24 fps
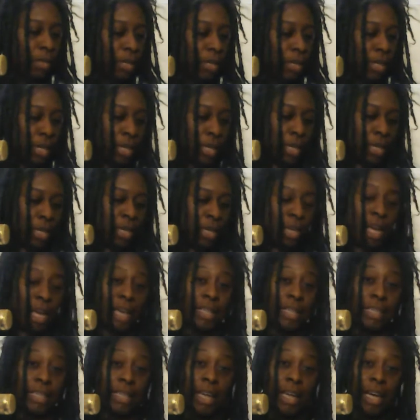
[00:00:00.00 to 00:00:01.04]
In
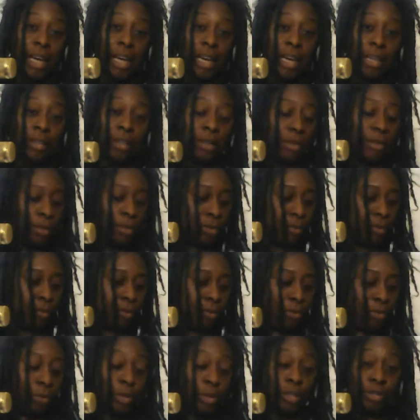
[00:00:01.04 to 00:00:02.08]
99,
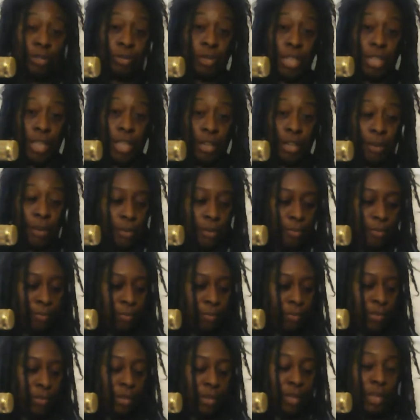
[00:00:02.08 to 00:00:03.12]
Richard Gere,
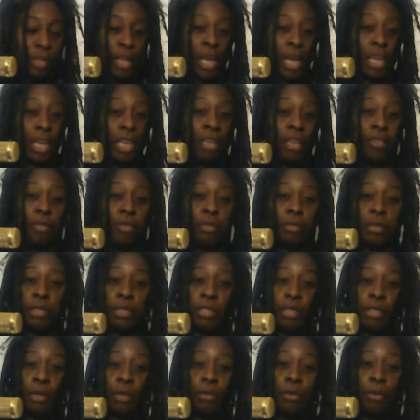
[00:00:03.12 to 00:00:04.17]
I give him a
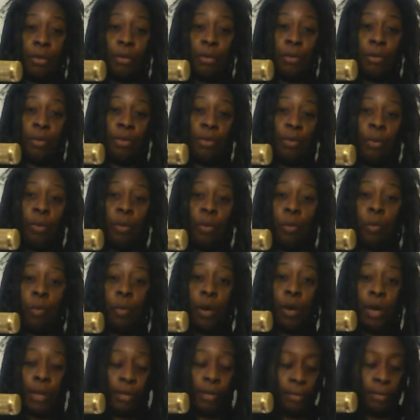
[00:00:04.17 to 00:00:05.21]
0 or a
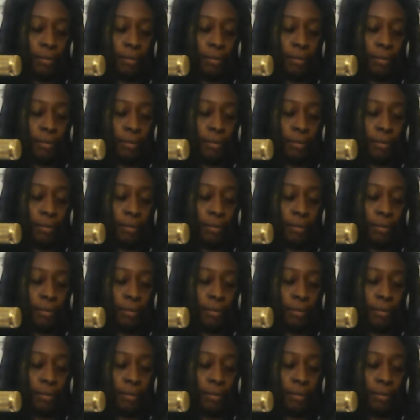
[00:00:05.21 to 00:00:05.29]
1.